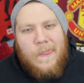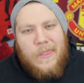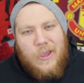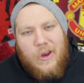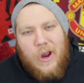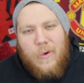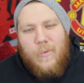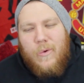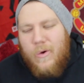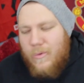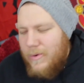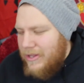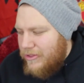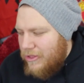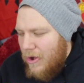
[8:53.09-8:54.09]
You know,
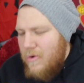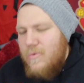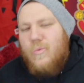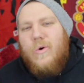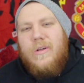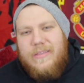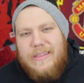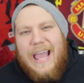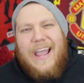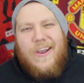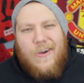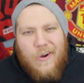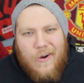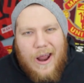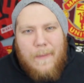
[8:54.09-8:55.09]
we don't want that
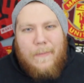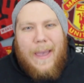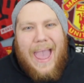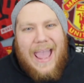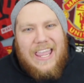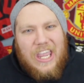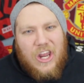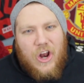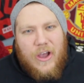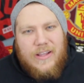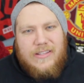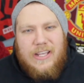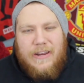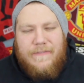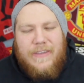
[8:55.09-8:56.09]
crap at
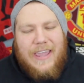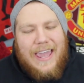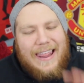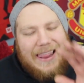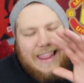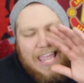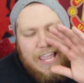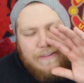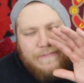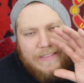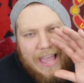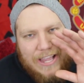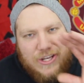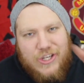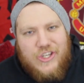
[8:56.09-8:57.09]
United. If you can leave
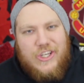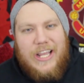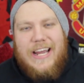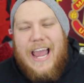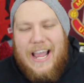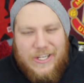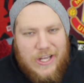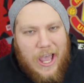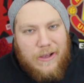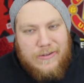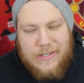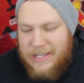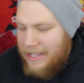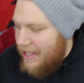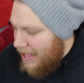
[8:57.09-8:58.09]
that shit at
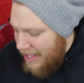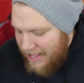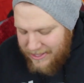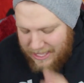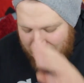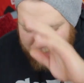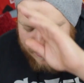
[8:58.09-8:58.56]
Chelsea, they'll